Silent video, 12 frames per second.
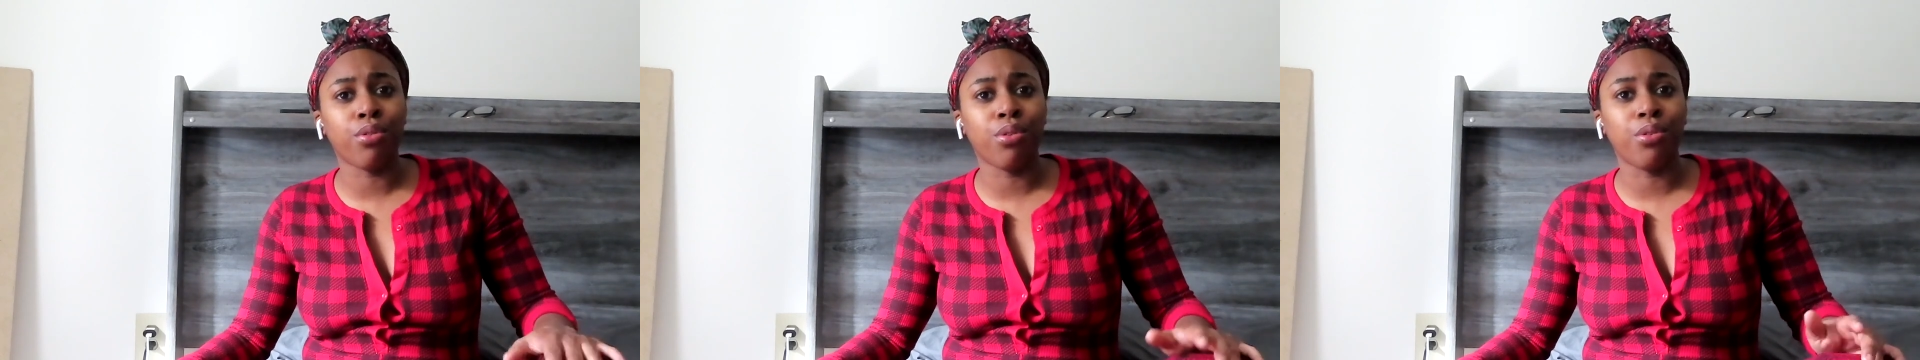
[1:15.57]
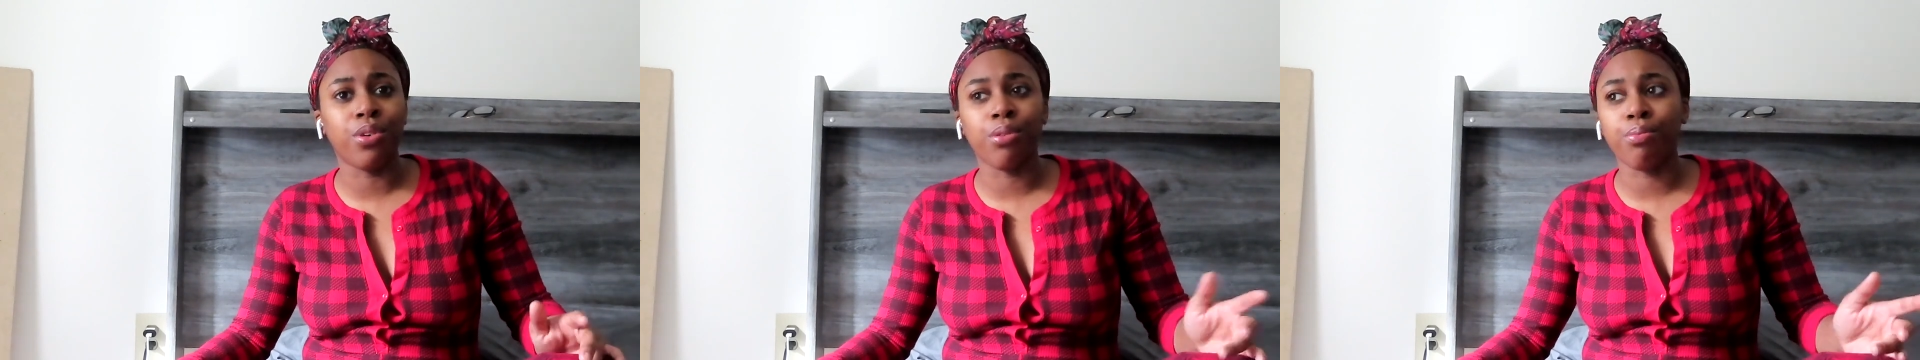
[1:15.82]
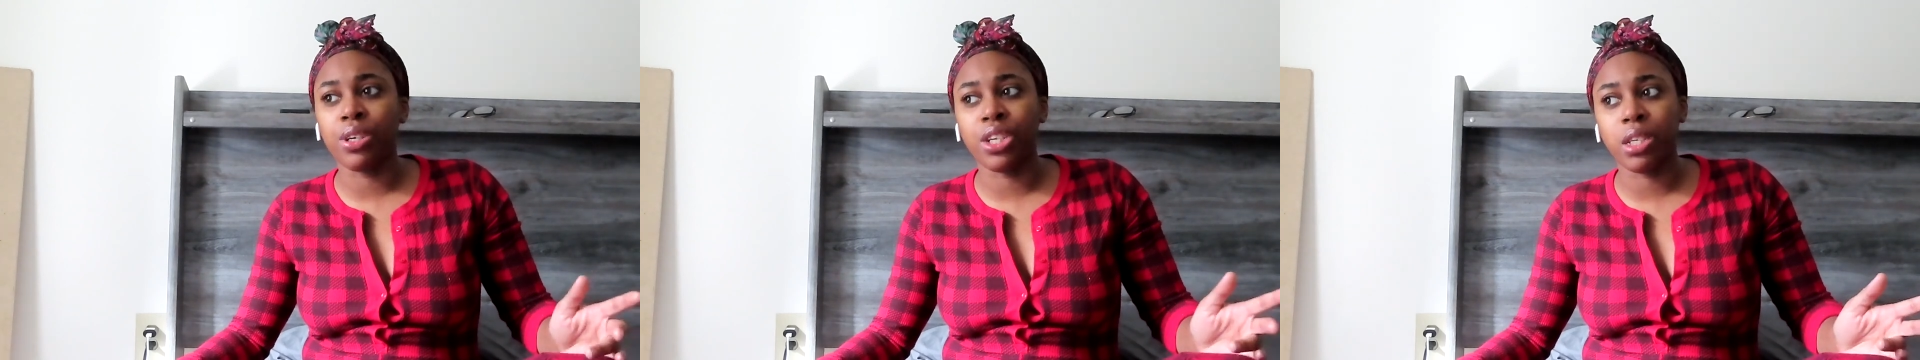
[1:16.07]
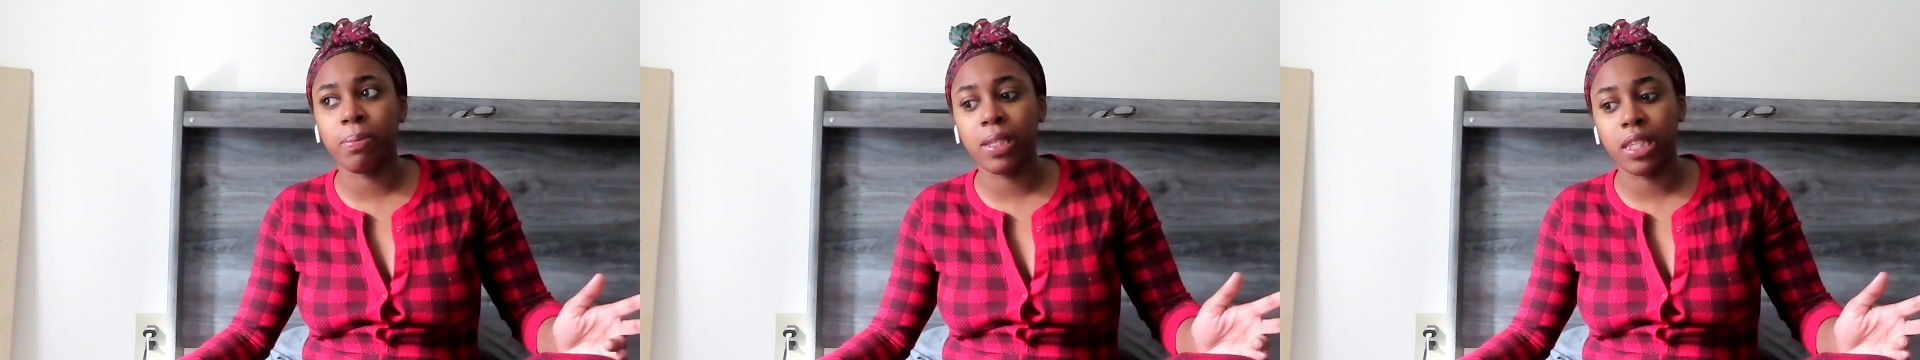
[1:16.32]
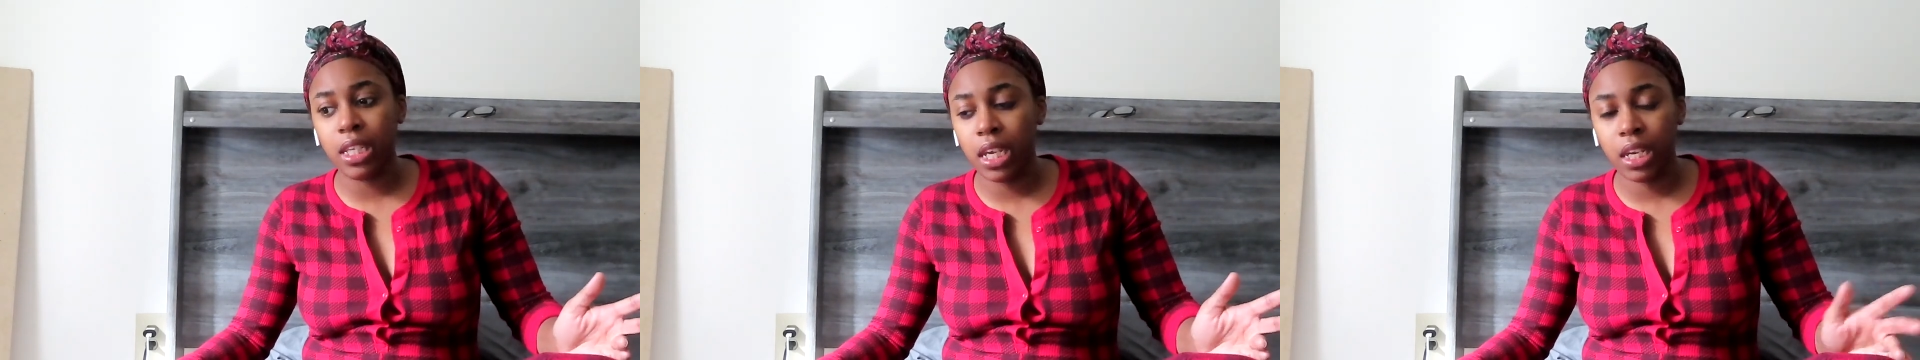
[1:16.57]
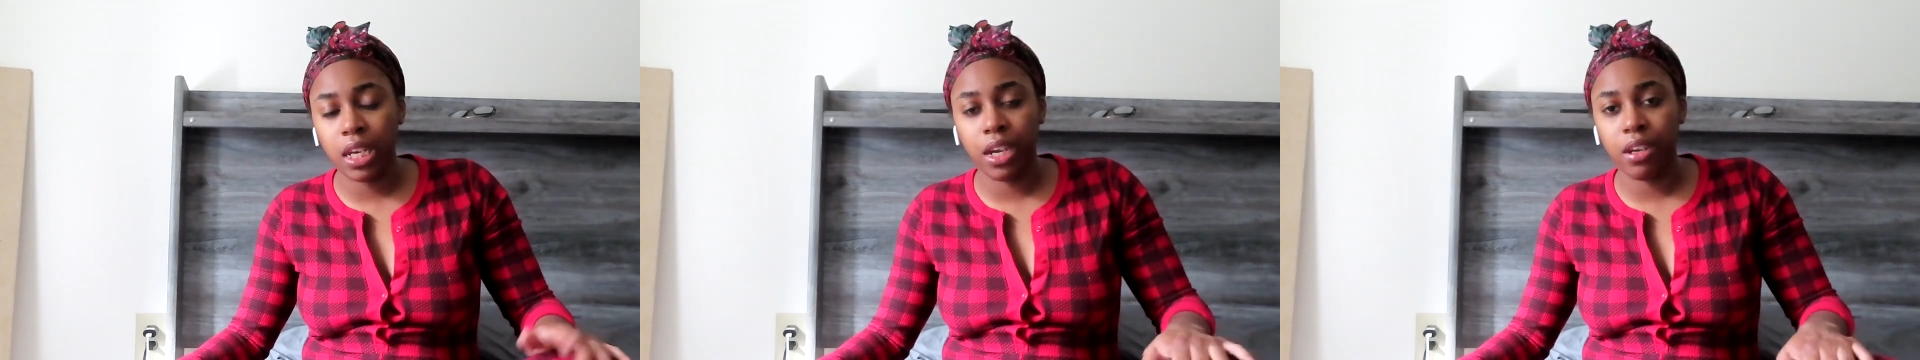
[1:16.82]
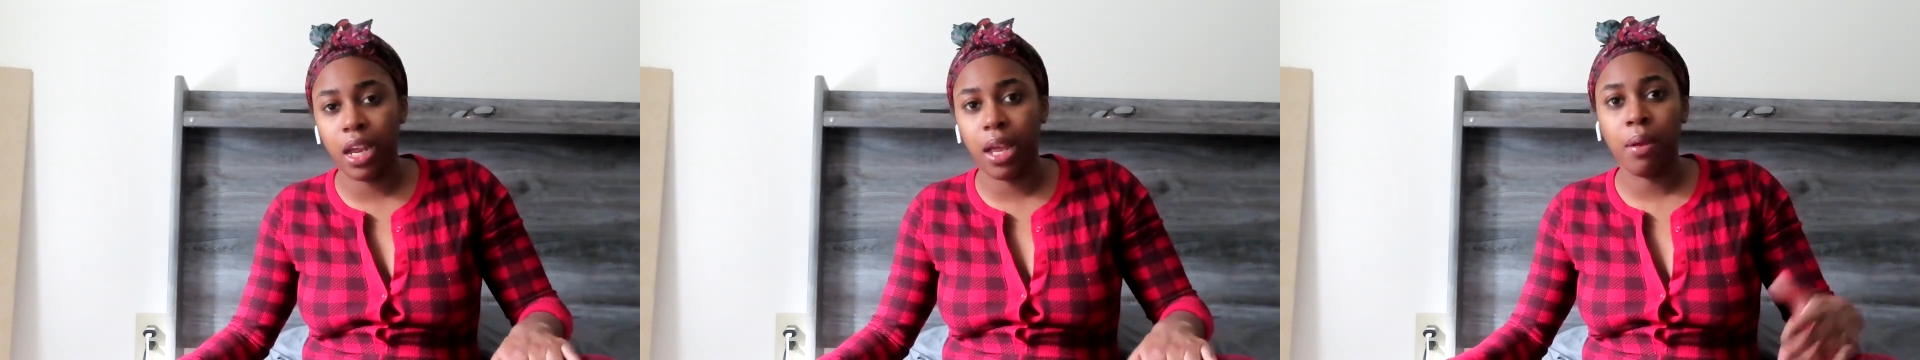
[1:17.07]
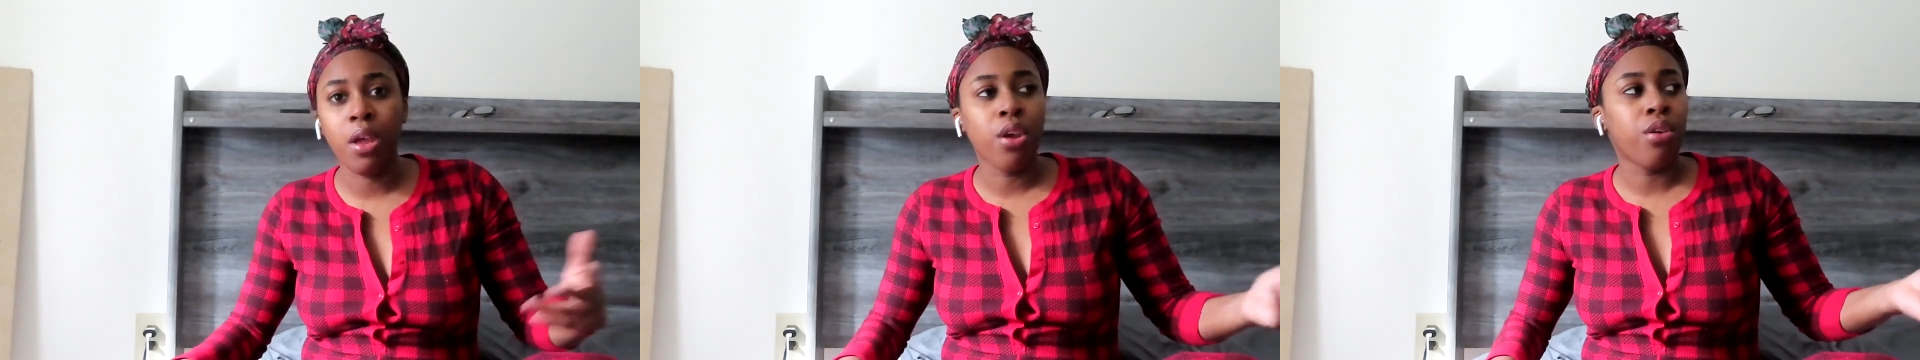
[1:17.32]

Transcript: or it's just been sitting there that,